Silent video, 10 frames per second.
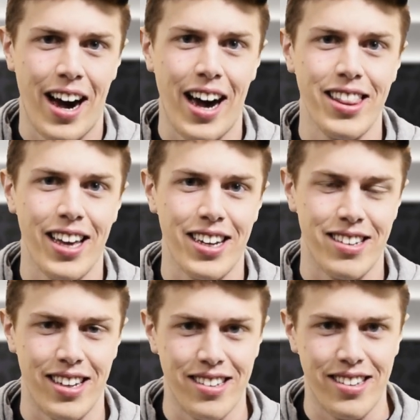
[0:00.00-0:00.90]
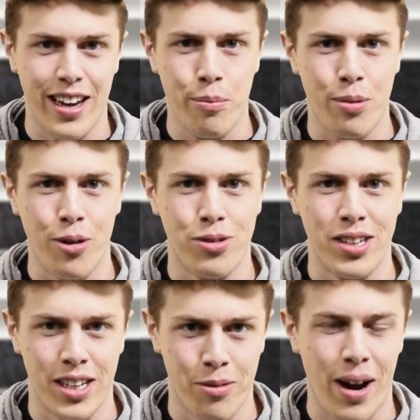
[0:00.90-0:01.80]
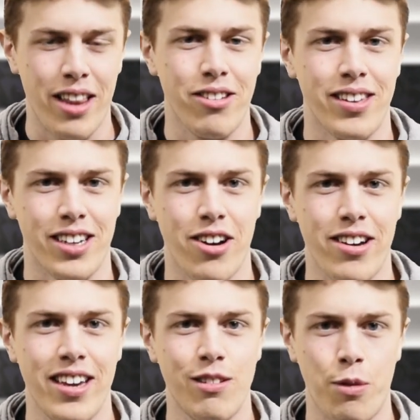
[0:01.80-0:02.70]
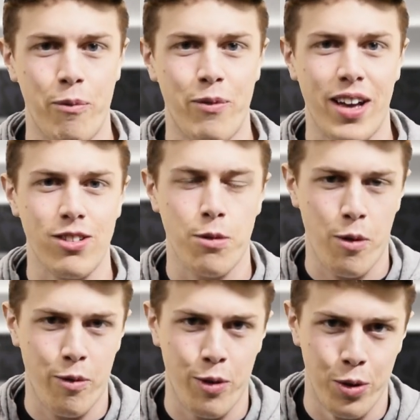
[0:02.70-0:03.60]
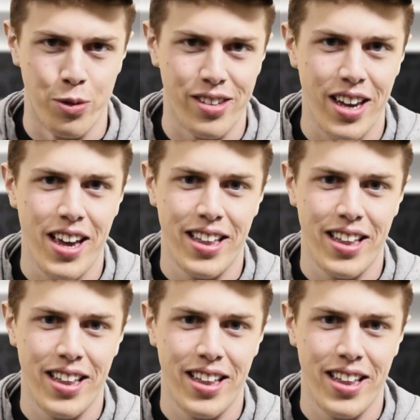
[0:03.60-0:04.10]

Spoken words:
I'd like to intake protein rather than cookies from Festival Foods.